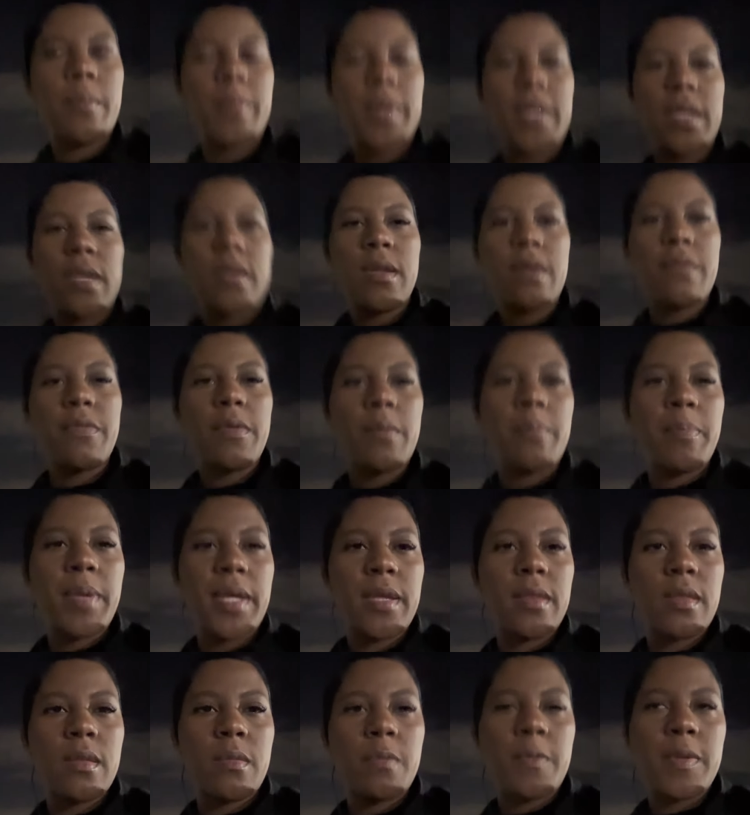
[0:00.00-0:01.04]
But I never
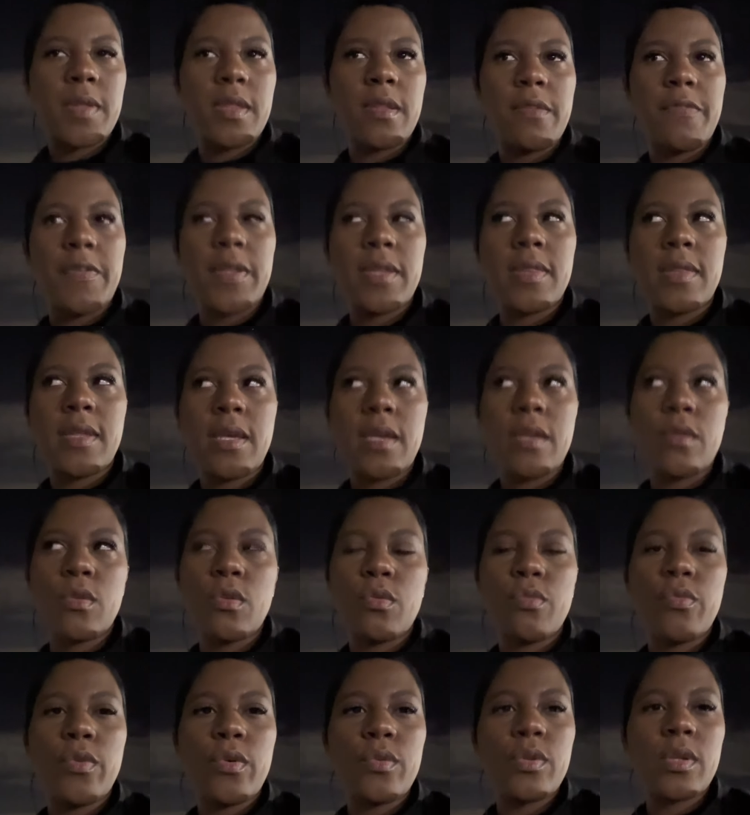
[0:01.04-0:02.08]
picked a specific date or
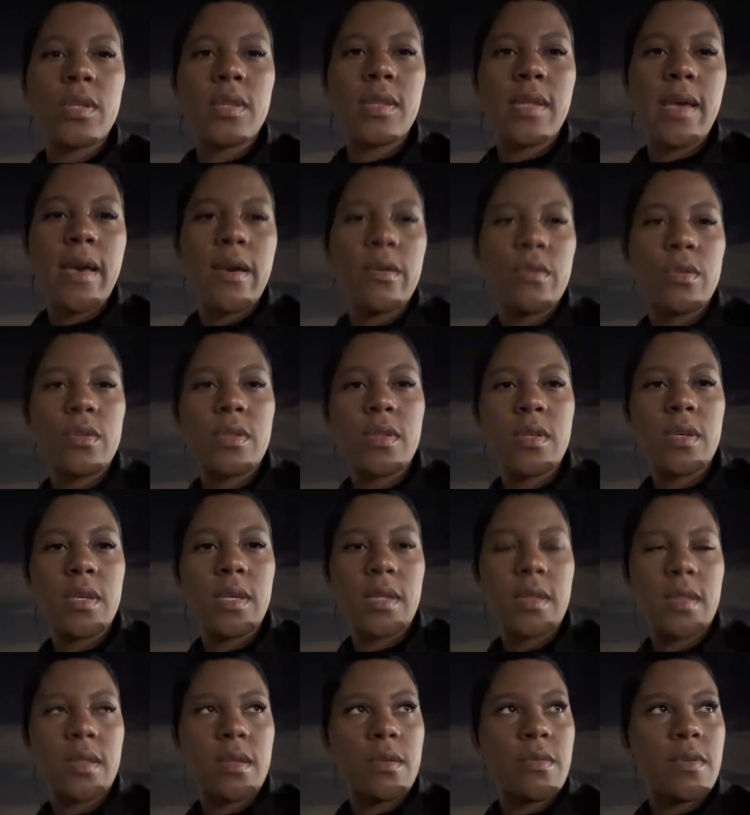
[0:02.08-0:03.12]
wrote it down or took
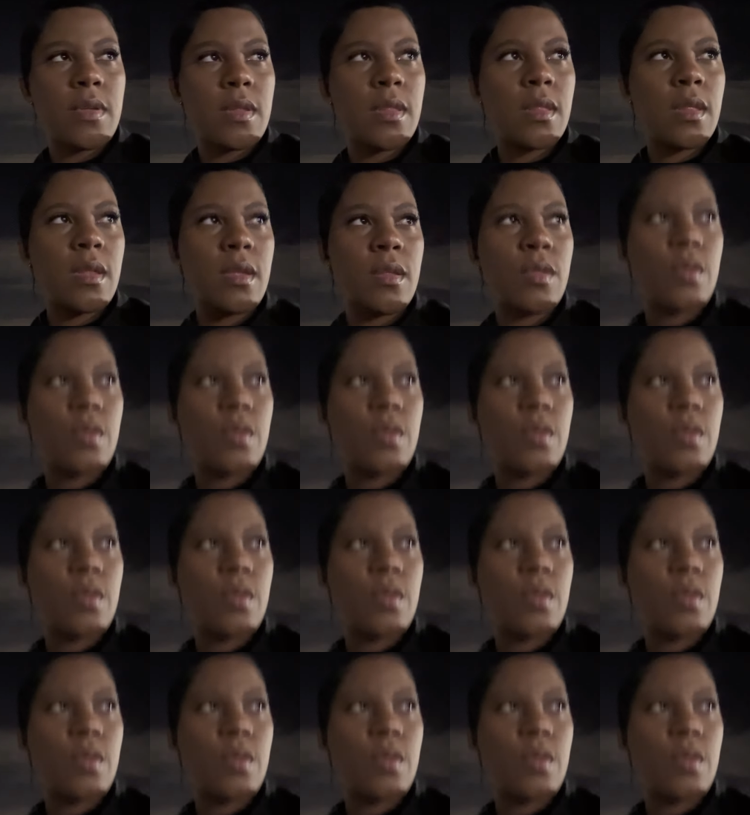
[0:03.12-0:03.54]
it seriously.